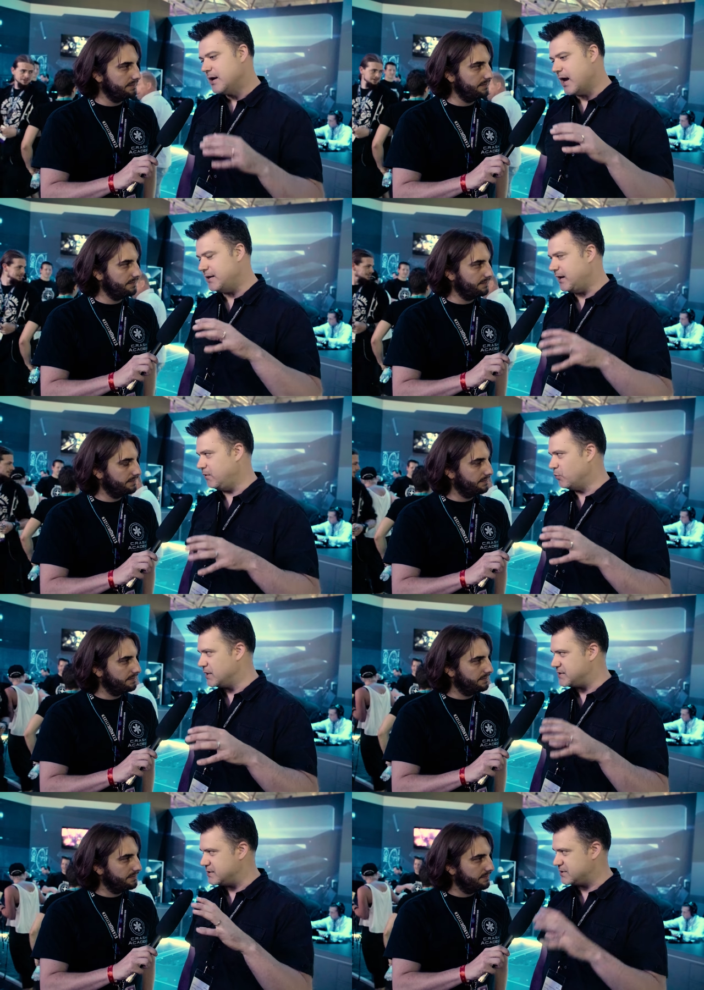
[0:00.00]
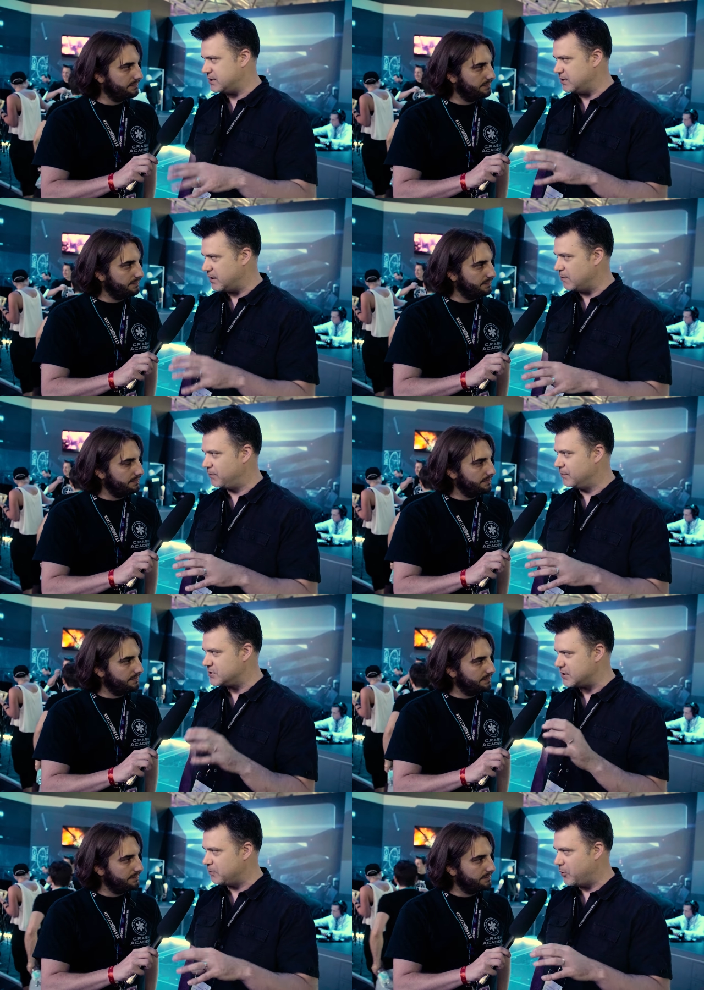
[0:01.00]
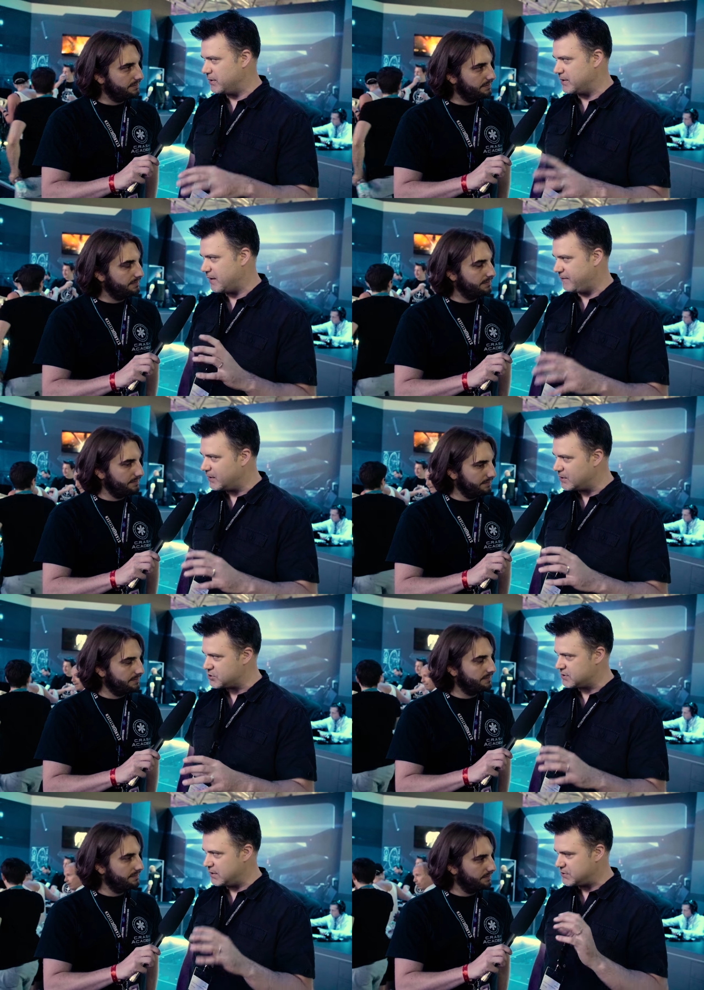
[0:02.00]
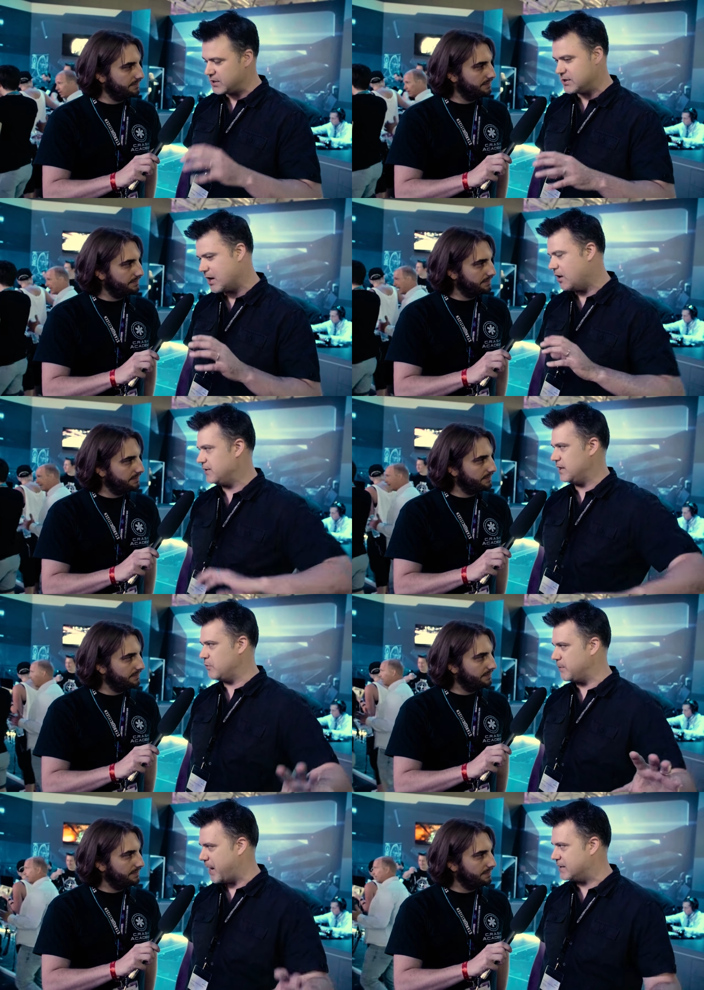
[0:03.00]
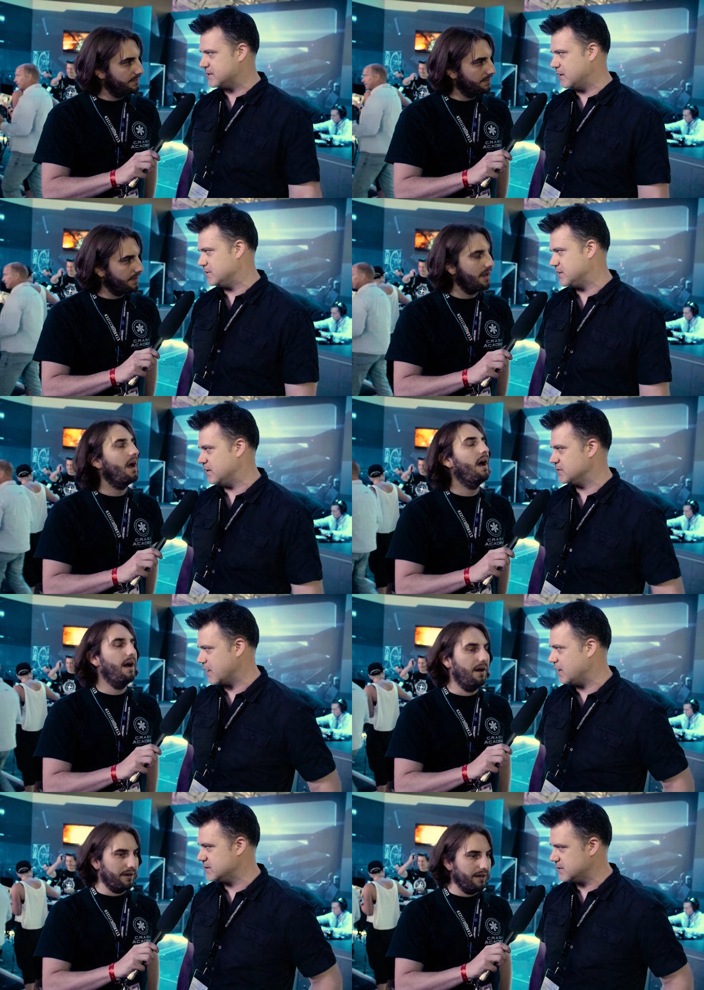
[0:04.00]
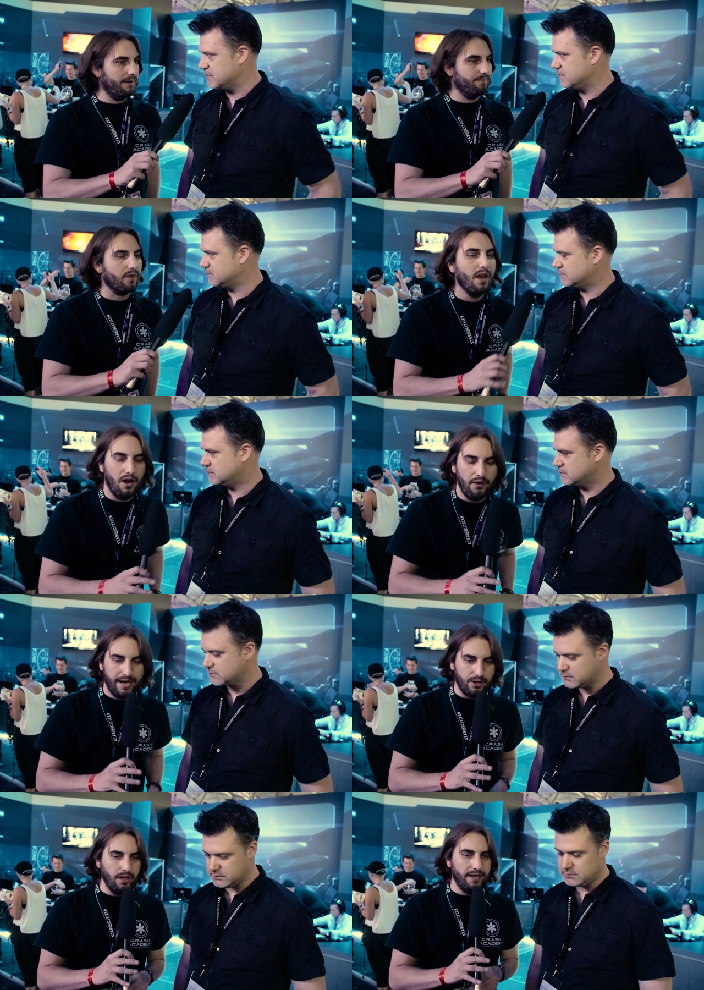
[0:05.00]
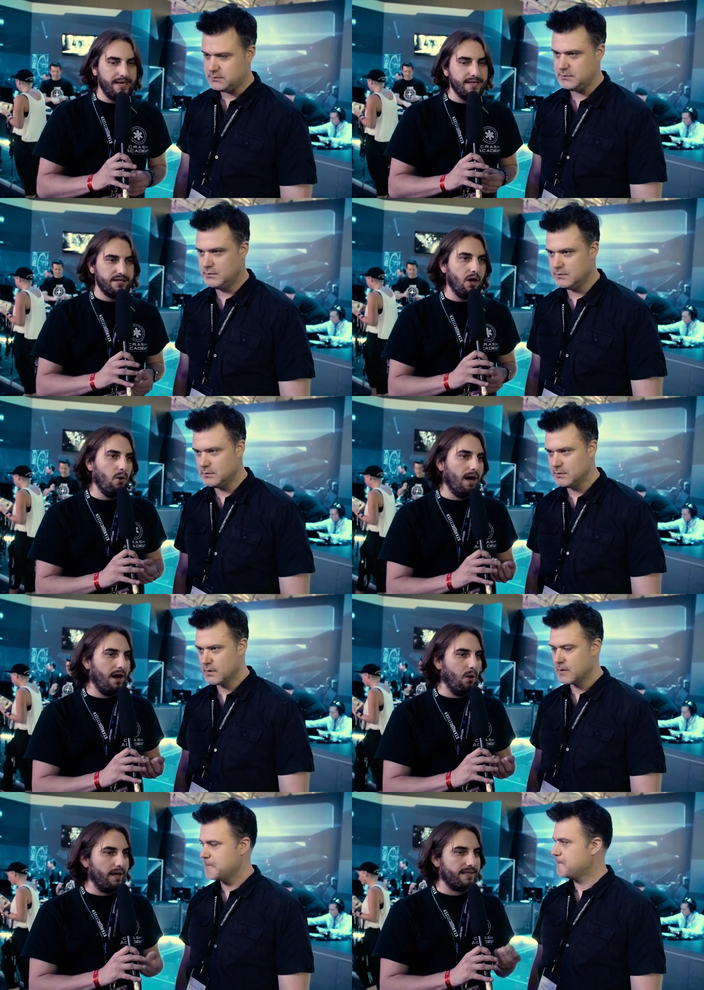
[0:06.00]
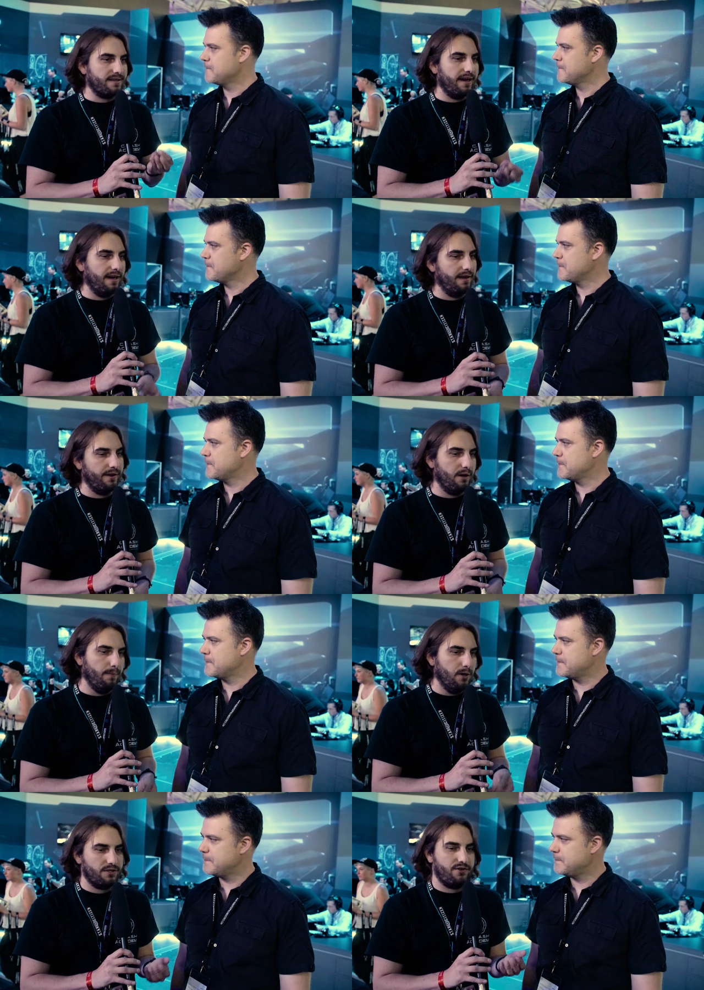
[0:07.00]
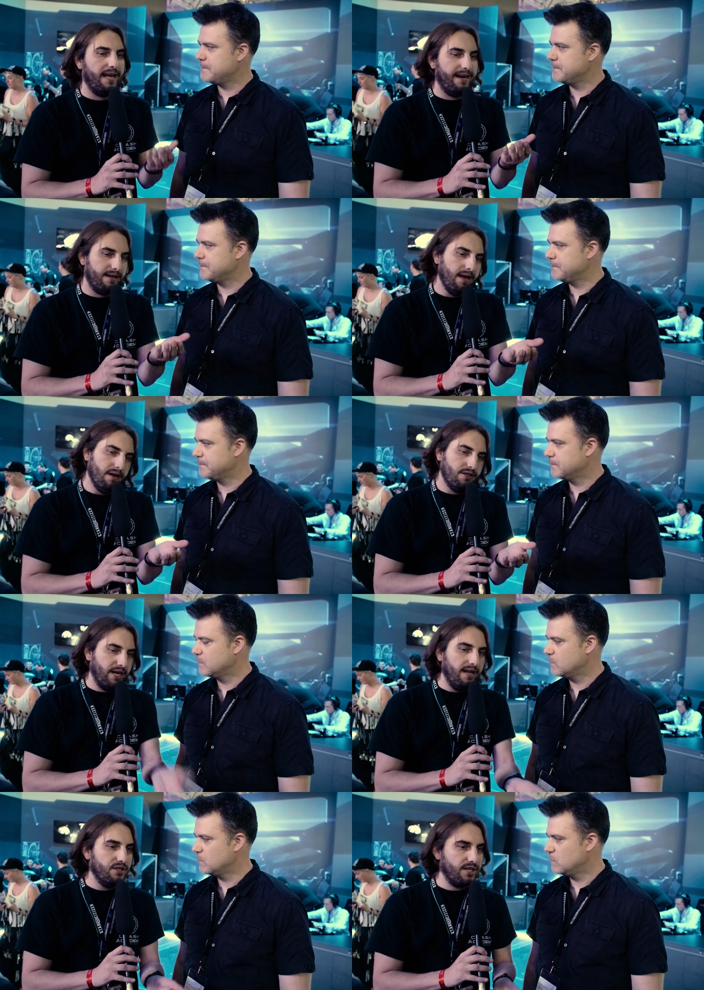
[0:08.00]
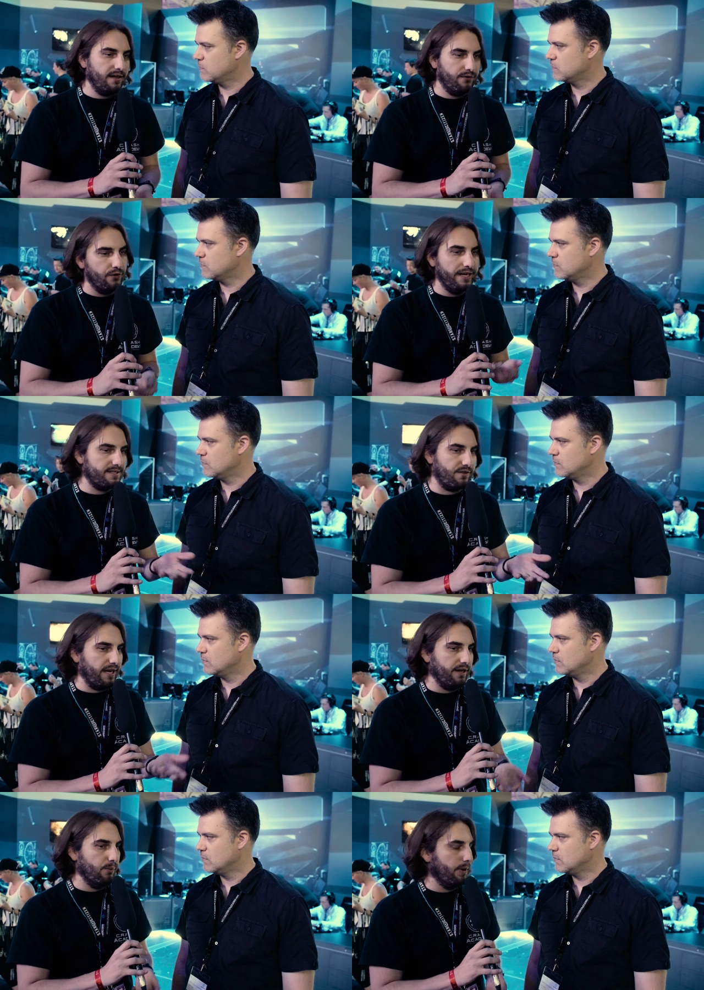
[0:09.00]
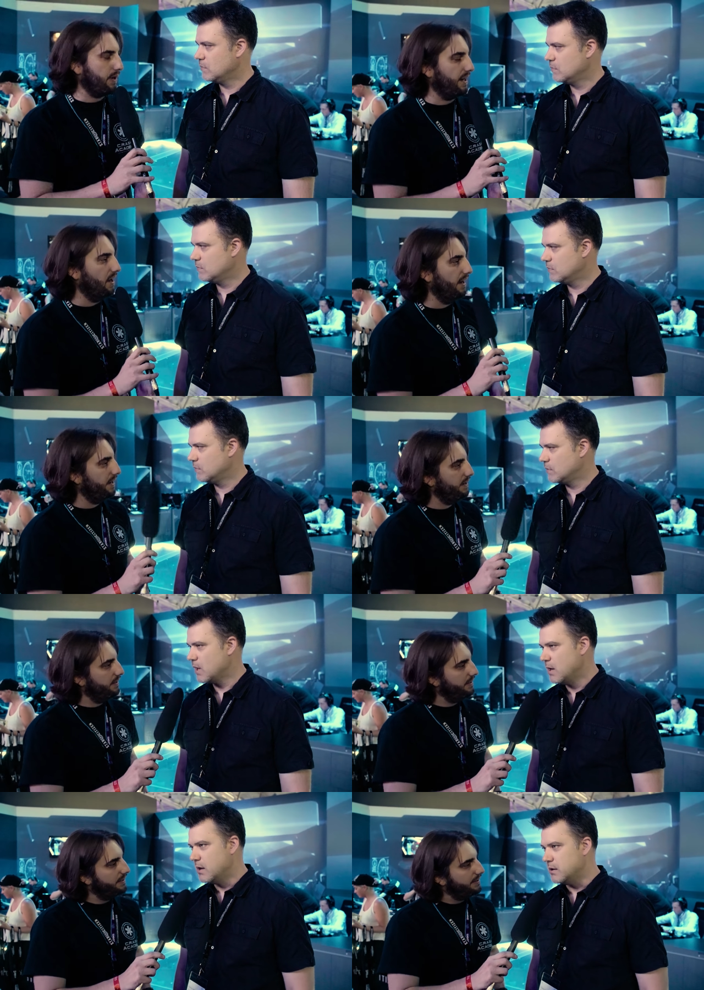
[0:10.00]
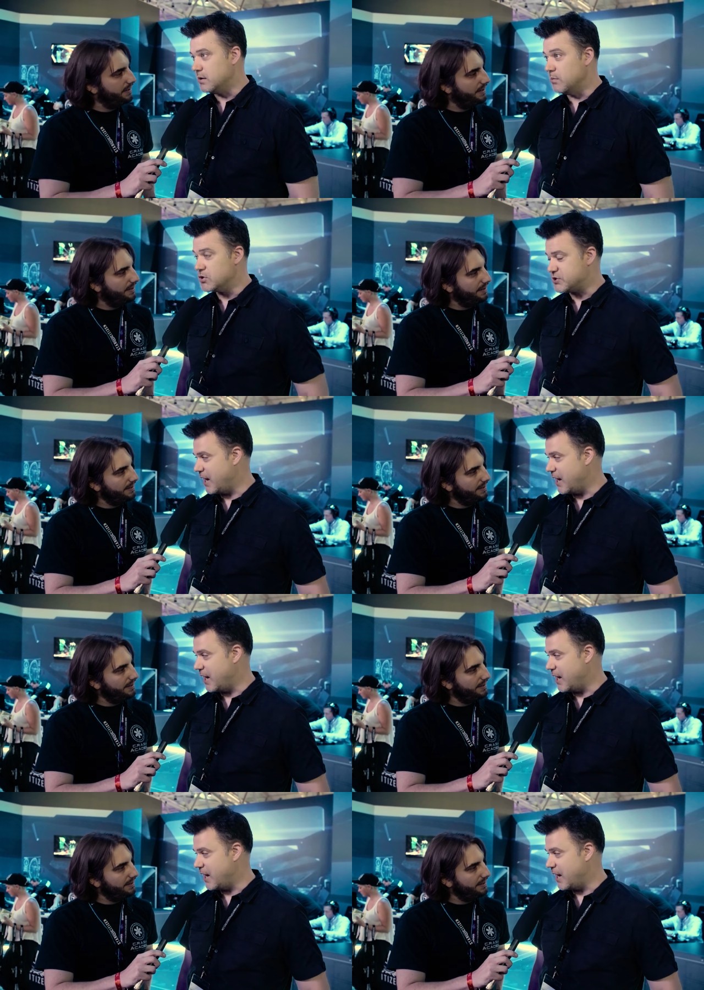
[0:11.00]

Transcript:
Speaker 1: and then once it's to the, to the point that I feel it's, it's good to go, then we pass it on to those guys.
Speaker 2: All right, cool. Uh, so, uh, what's the the most like challenging recent thing you're working on?
Speaker 1: The most